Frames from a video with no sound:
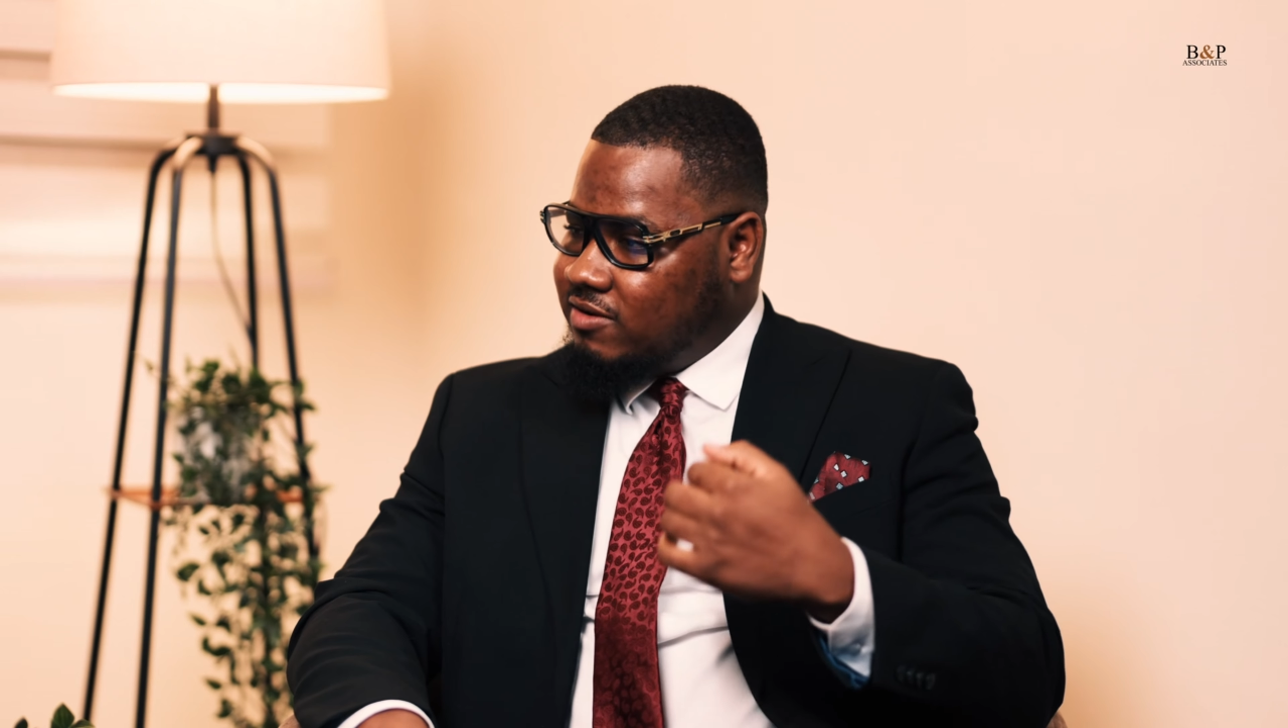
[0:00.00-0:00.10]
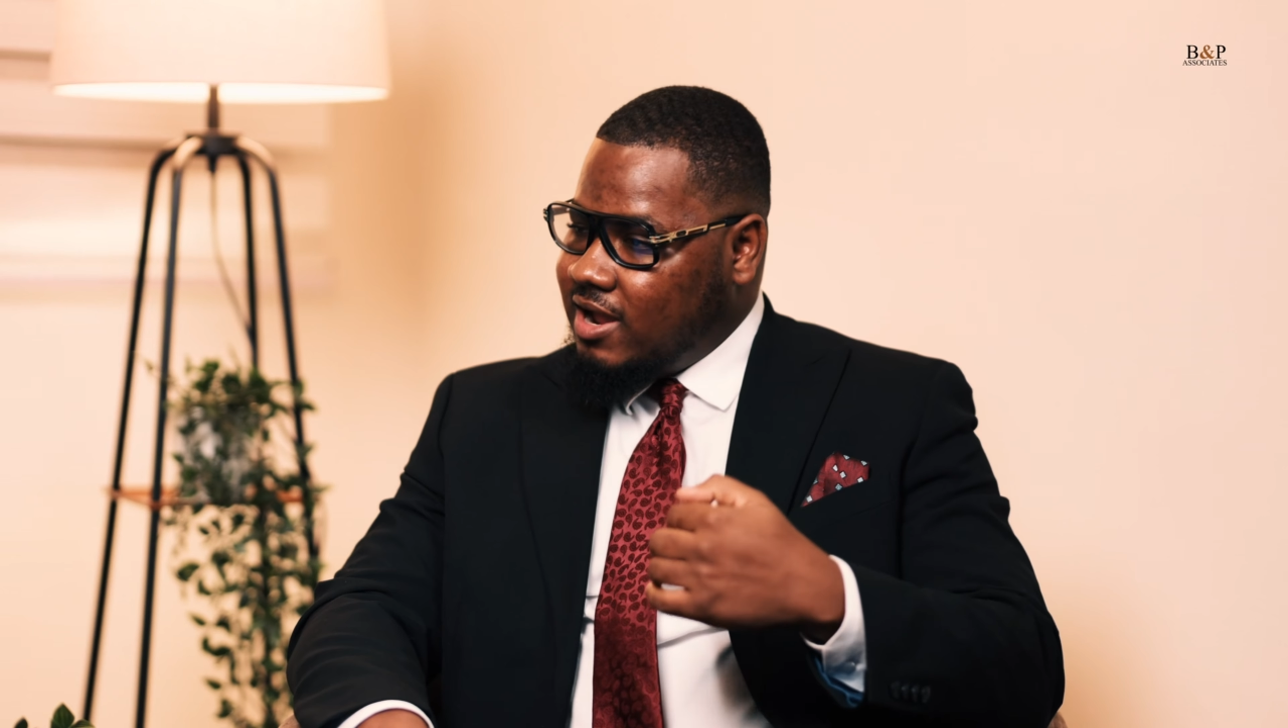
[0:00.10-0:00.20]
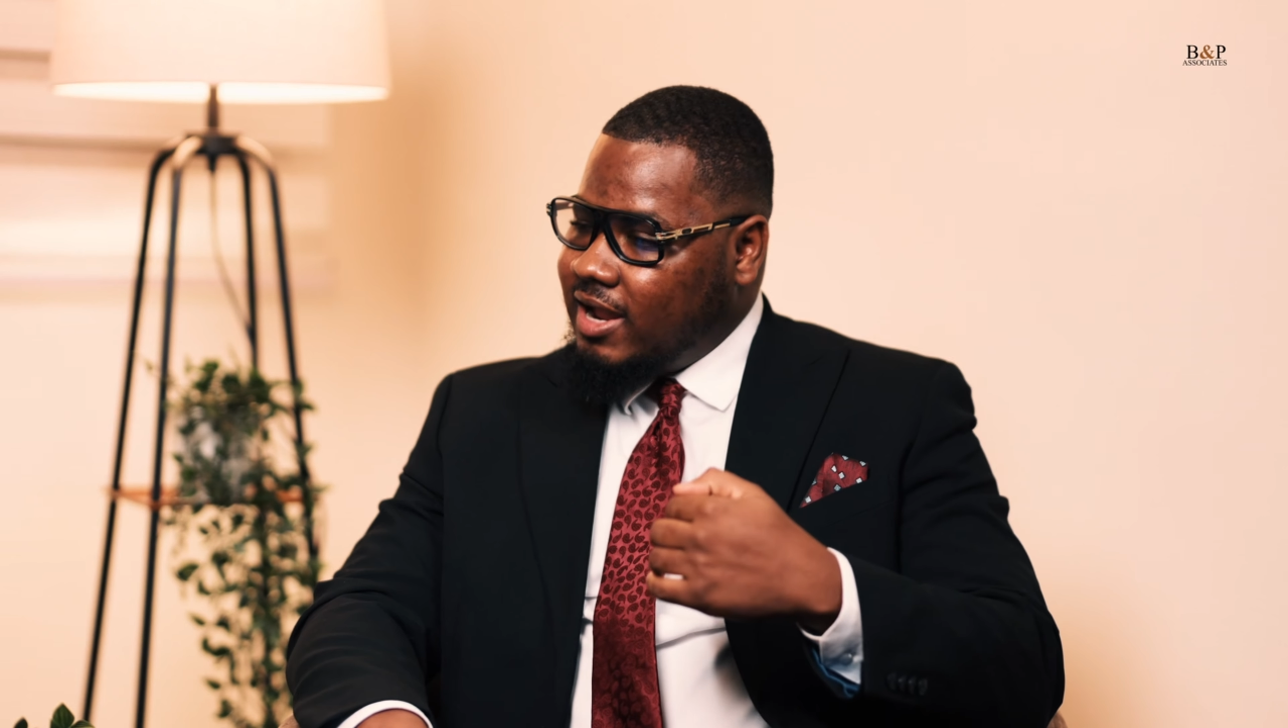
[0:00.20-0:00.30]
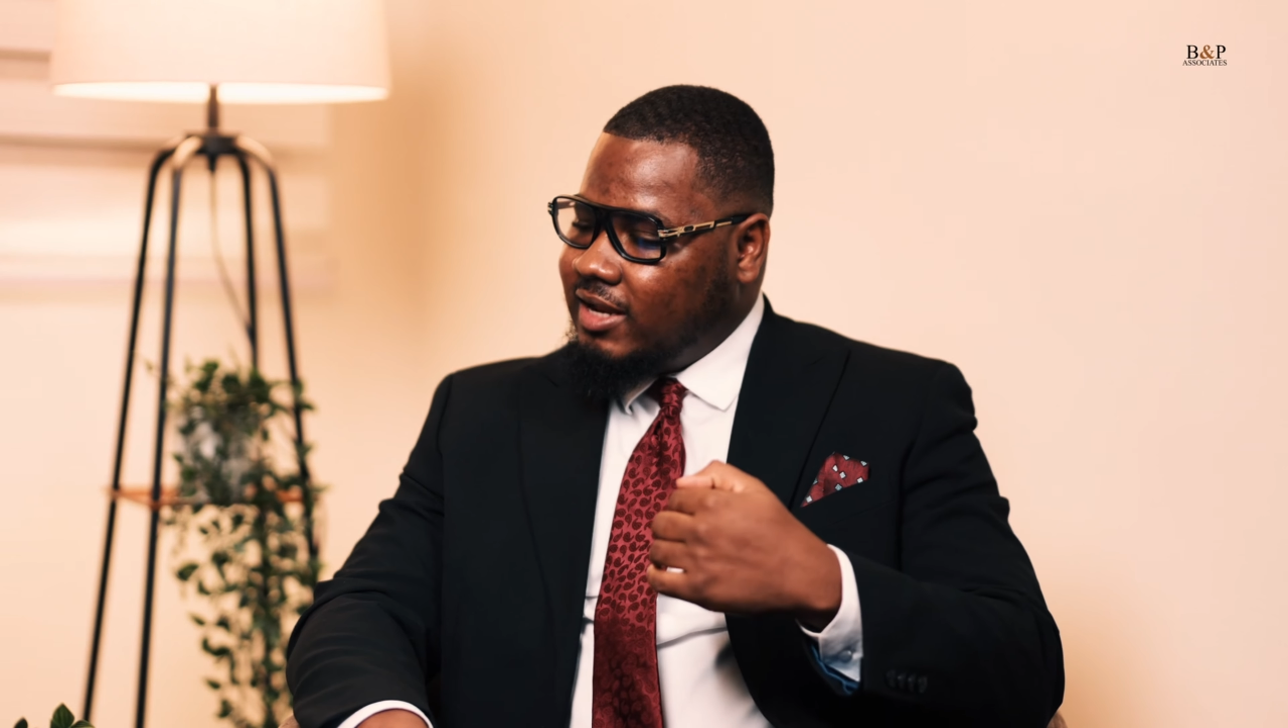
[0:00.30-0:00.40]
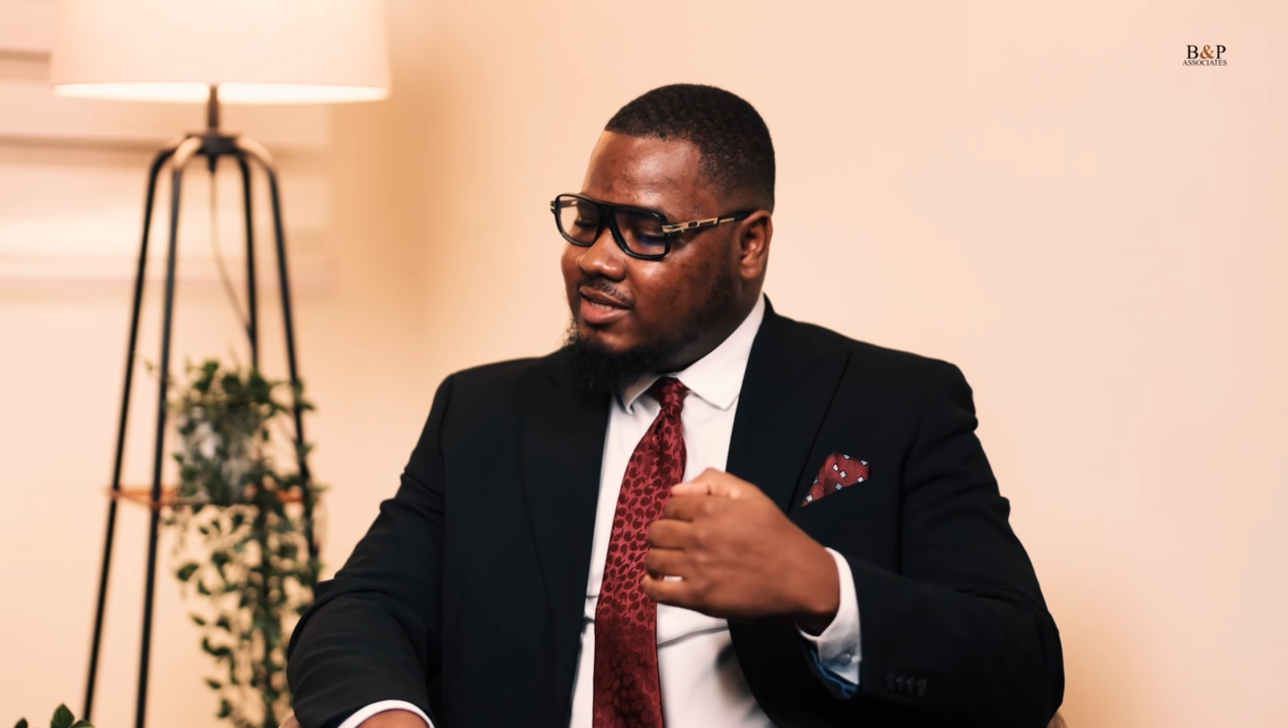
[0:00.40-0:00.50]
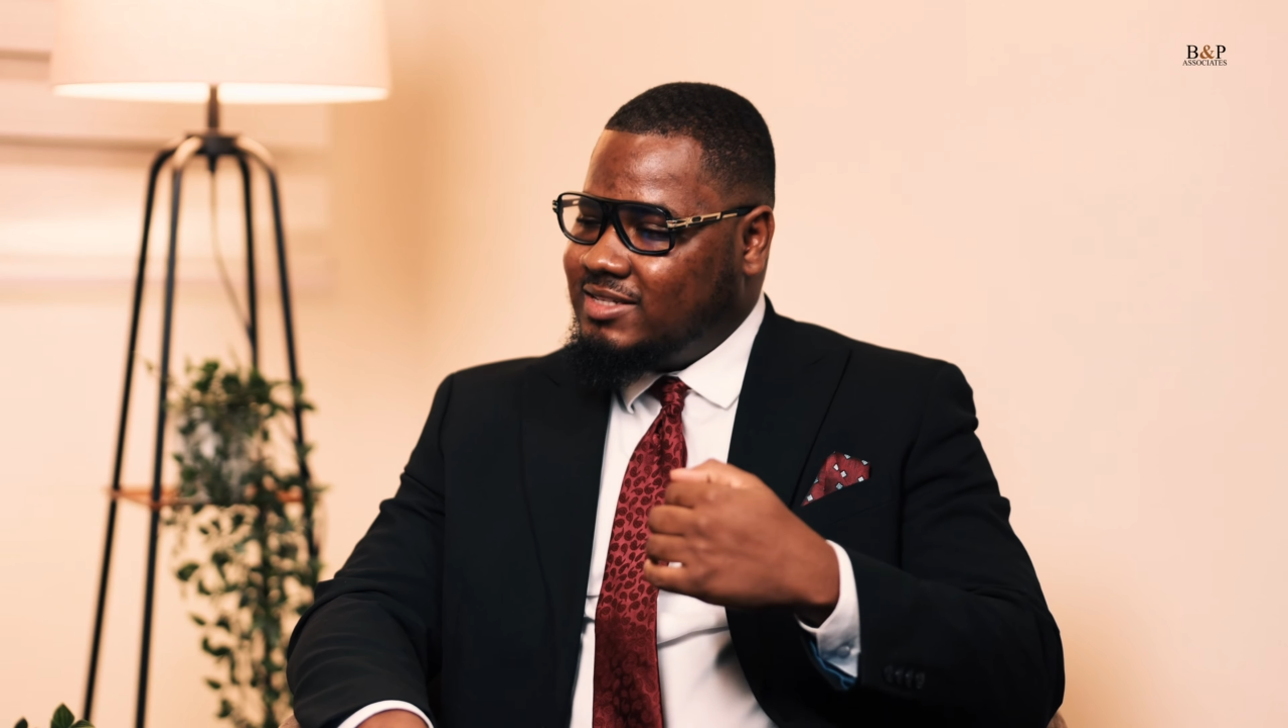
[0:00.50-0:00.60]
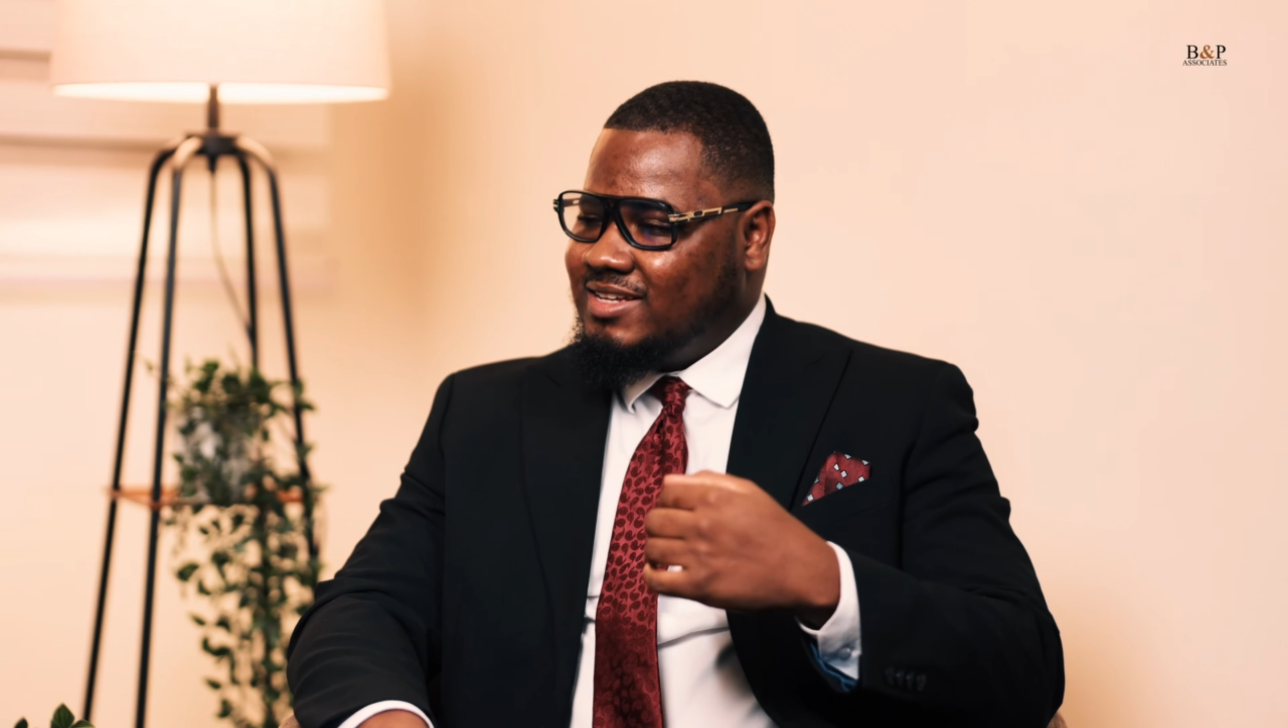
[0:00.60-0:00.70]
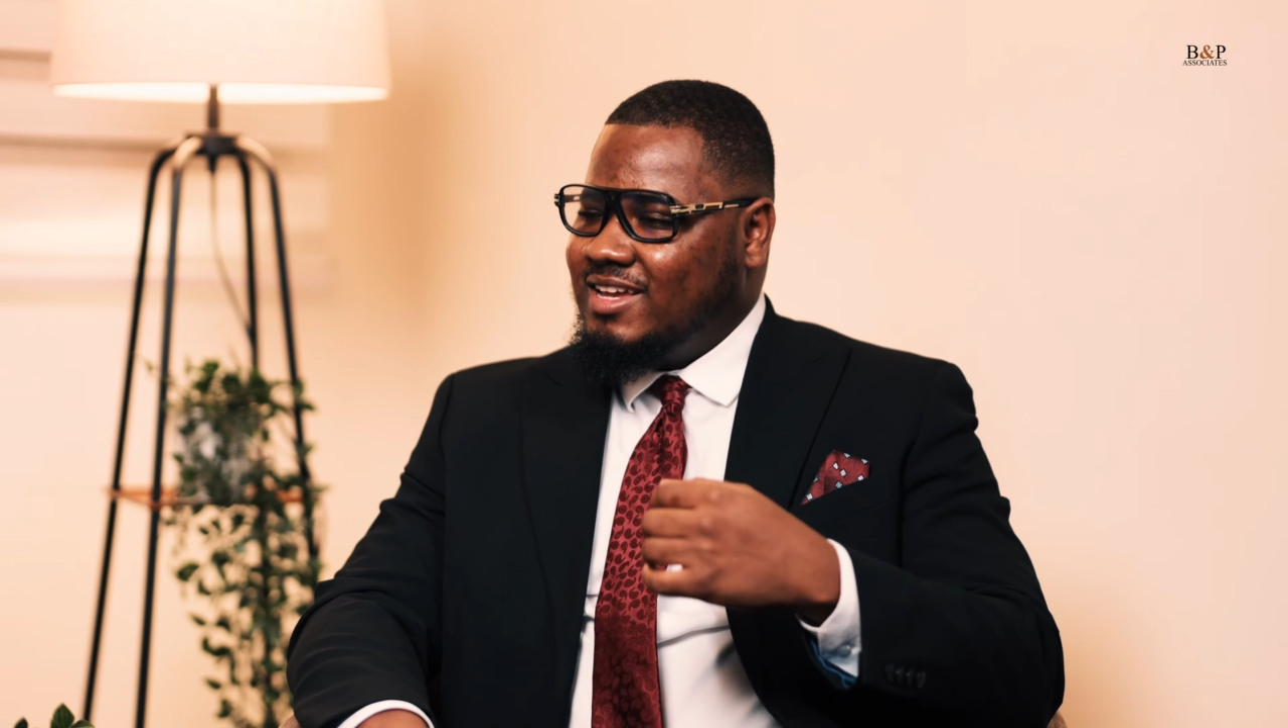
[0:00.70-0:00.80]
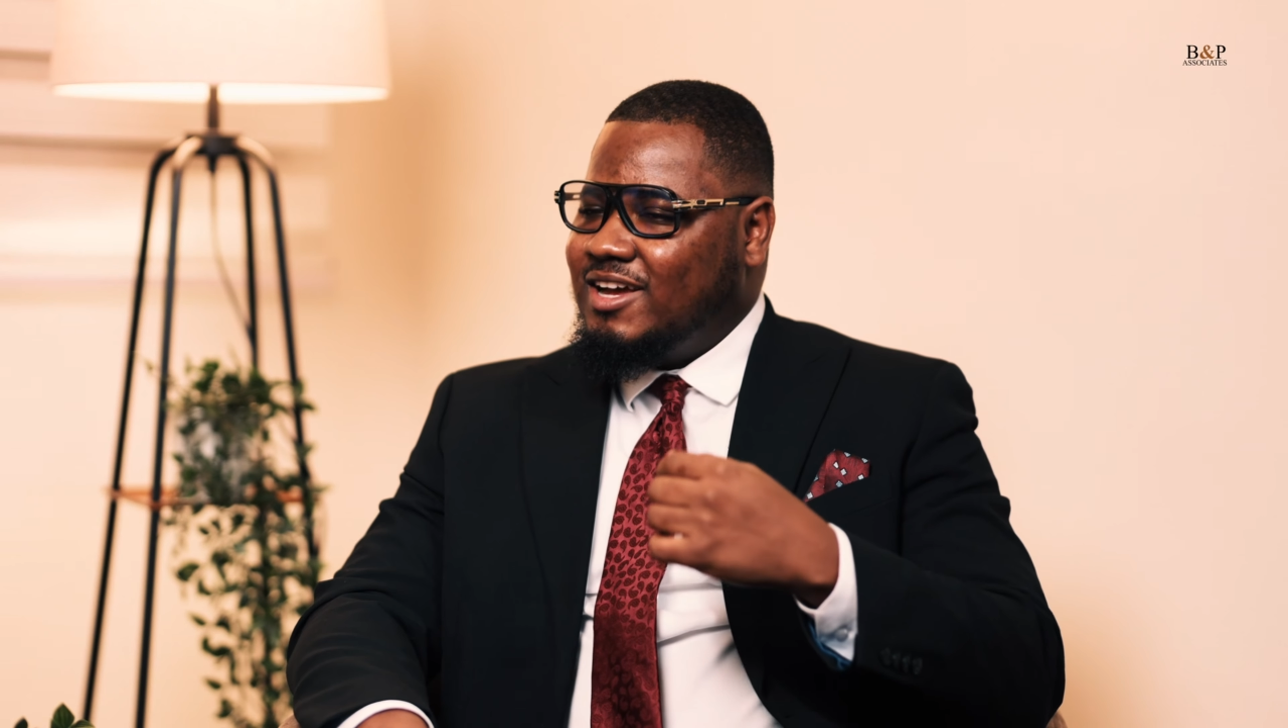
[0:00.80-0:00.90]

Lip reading: right